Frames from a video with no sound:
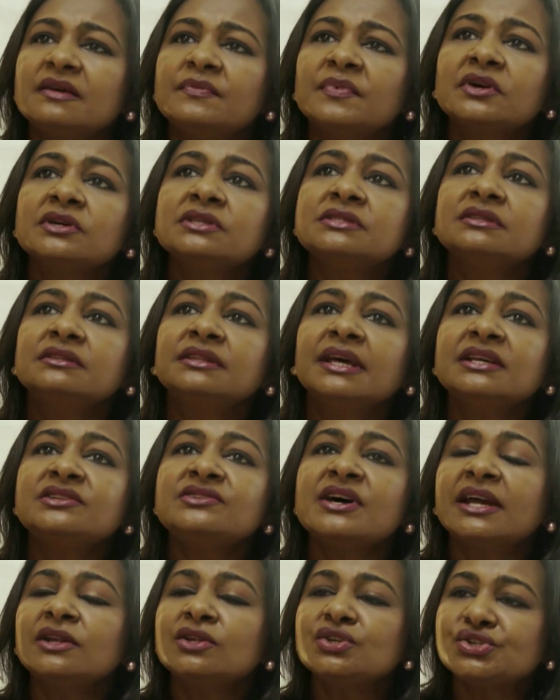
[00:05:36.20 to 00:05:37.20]
stuff, because they're
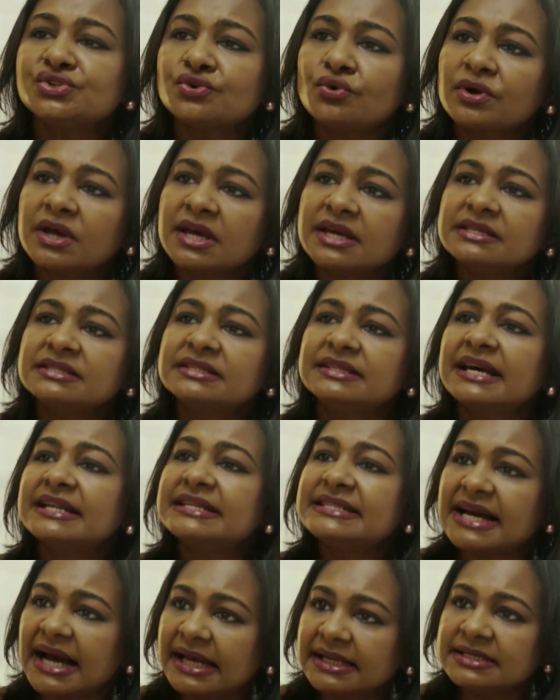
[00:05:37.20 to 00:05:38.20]
trying to showcase their
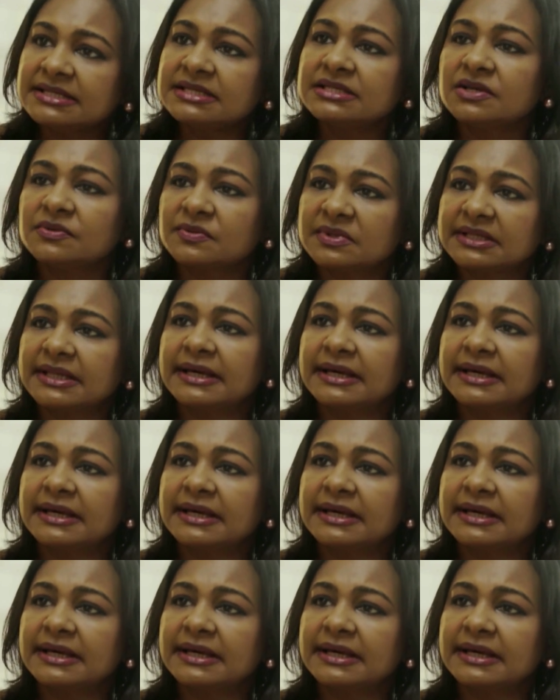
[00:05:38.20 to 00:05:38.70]
talent over